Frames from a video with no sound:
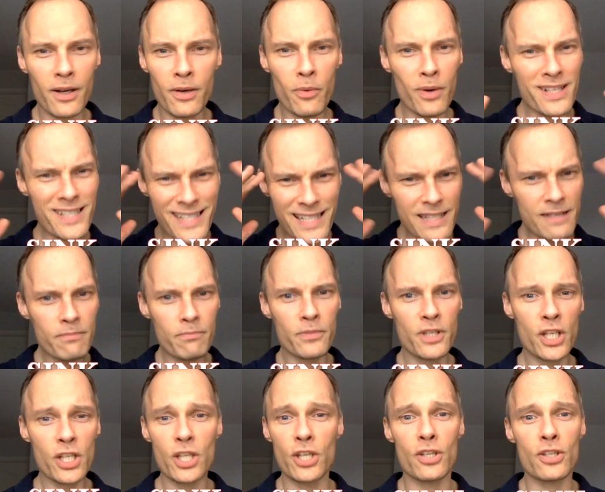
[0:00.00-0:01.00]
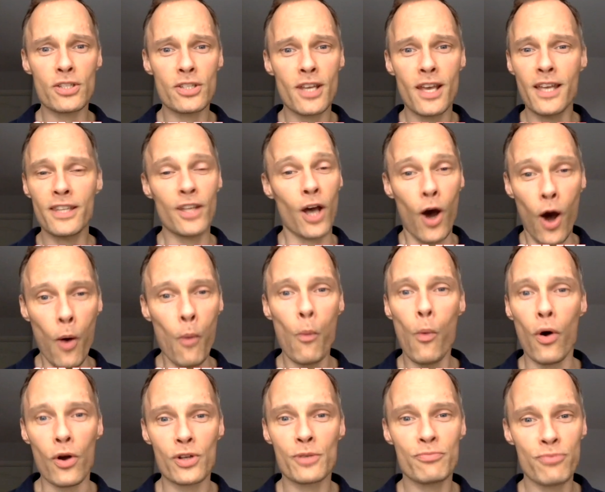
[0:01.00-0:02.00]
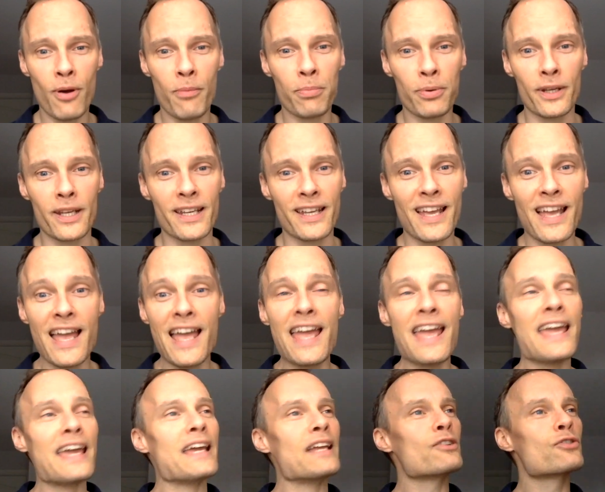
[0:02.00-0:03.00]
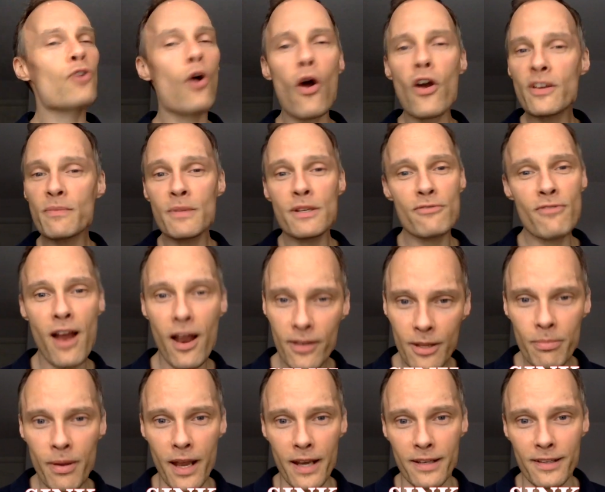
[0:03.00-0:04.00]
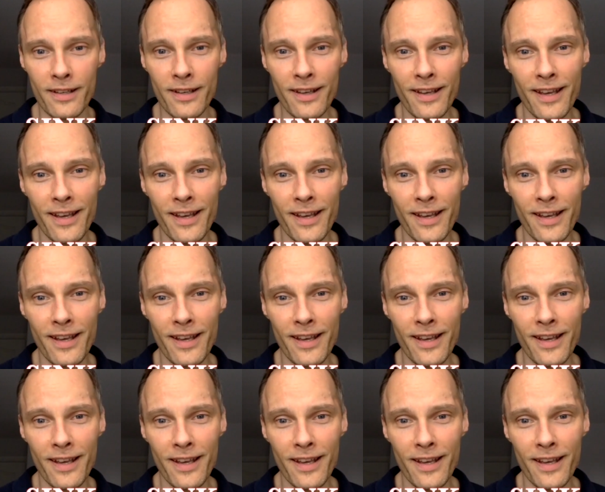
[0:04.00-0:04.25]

I see dishes that aren't washed properly. It drives me round the bend.